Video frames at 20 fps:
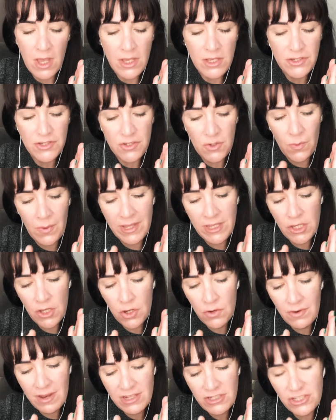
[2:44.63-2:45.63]
So when
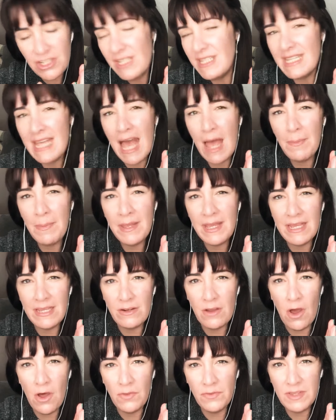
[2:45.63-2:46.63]
you're actually
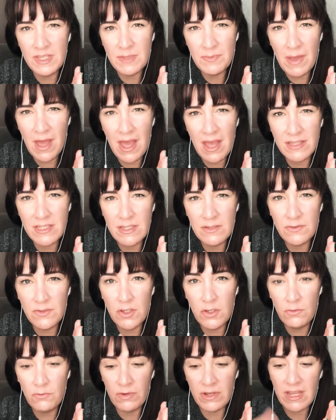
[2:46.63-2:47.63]
tapping on this part of
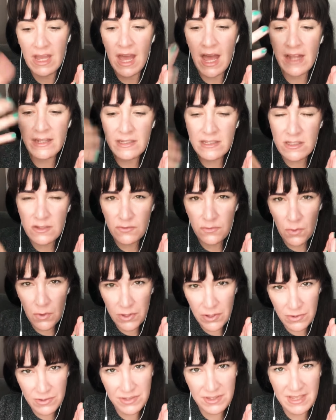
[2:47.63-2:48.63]
you, regardless of
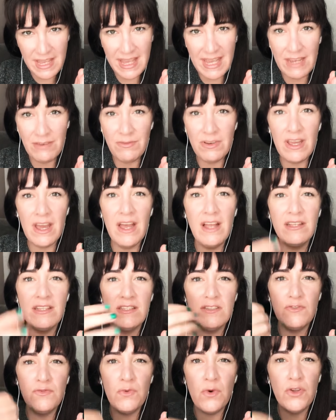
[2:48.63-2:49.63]
what you're saying,
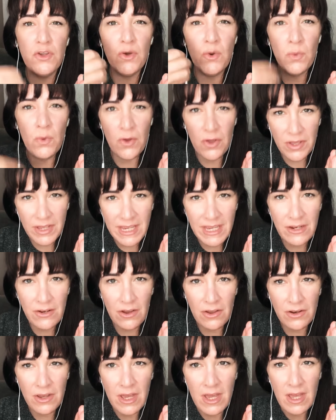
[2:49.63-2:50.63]
regardless of what you're working
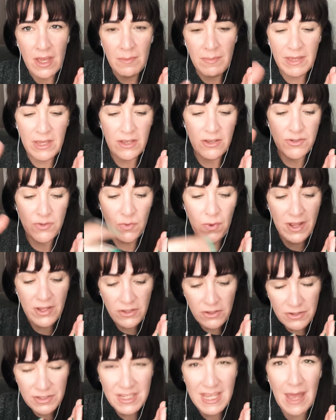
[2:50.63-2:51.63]
on, because
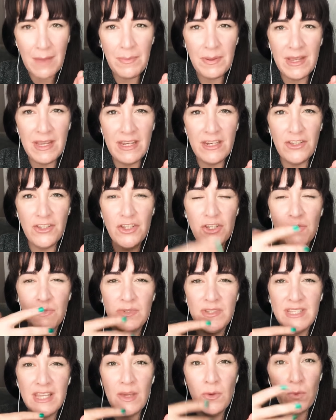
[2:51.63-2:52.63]
when you're tapping, you
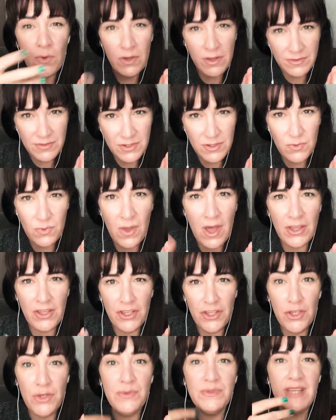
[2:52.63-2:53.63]
say words as well,
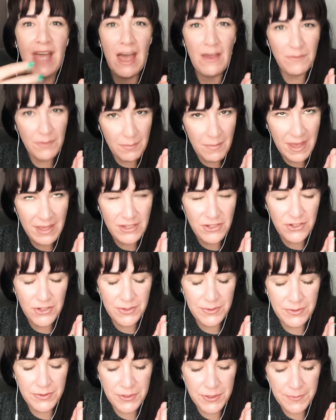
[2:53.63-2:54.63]
you use
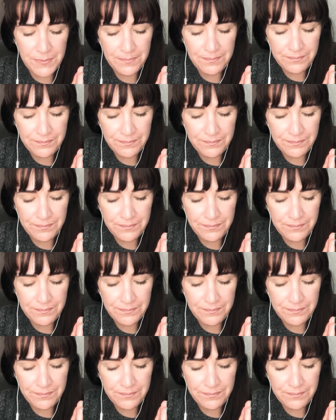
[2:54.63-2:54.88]
affirmations.